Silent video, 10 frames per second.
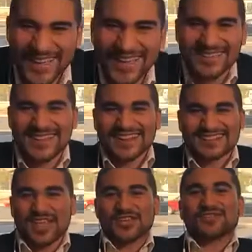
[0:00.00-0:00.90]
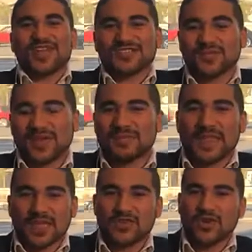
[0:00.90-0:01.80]
That's an exaggeration, but
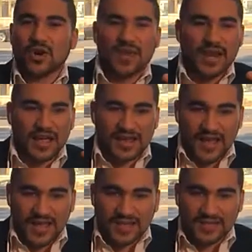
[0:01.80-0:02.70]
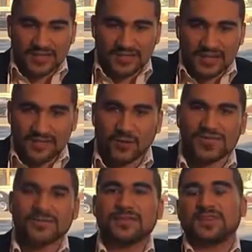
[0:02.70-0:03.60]
man, I if it
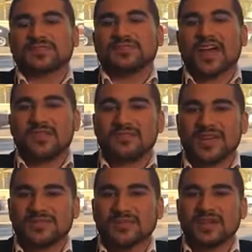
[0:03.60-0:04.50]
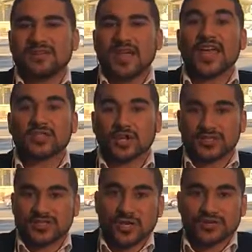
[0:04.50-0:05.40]
wasn't because of that investment, and I took
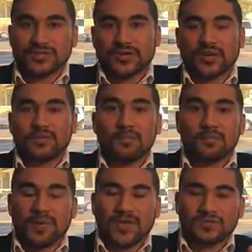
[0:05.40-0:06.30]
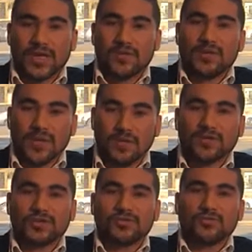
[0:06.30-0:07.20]
it seriously because many people,
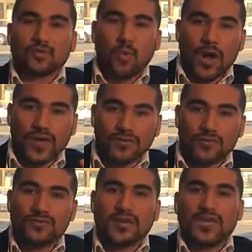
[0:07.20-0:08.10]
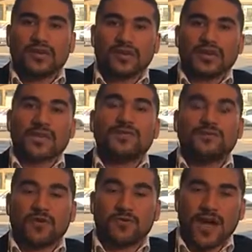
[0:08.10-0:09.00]
dude, went with me even
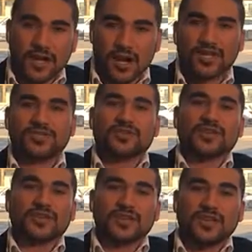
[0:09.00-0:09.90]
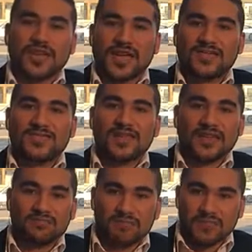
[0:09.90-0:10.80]
from my country, and
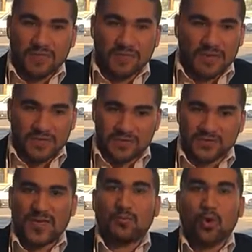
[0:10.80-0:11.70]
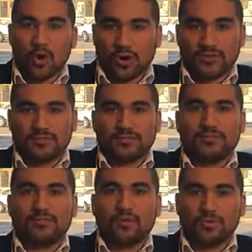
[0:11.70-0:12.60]
they even spend more
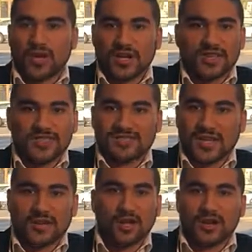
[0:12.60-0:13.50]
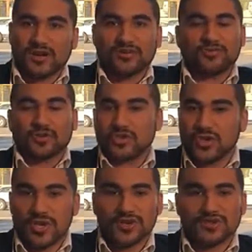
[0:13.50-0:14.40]
money. They stay longer for 2
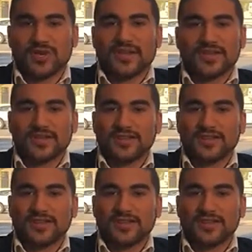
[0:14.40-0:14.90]
years, man.